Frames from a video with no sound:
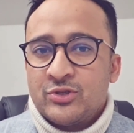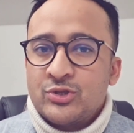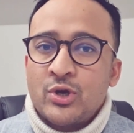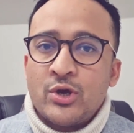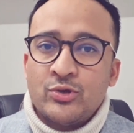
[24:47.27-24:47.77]

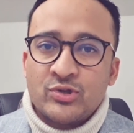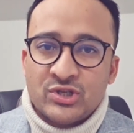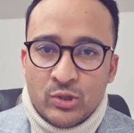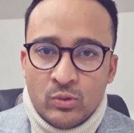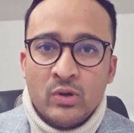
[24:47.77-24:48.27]
so you
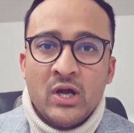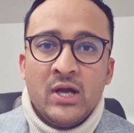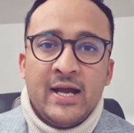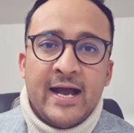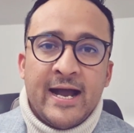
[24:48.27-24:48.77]
still
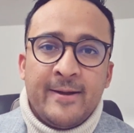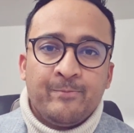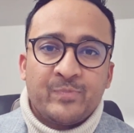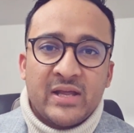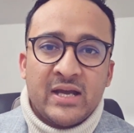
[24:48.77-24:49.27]

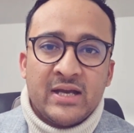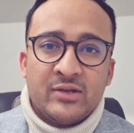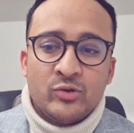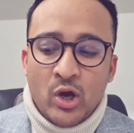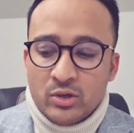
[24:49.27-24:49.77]

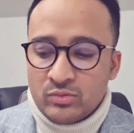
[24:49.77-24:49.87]
not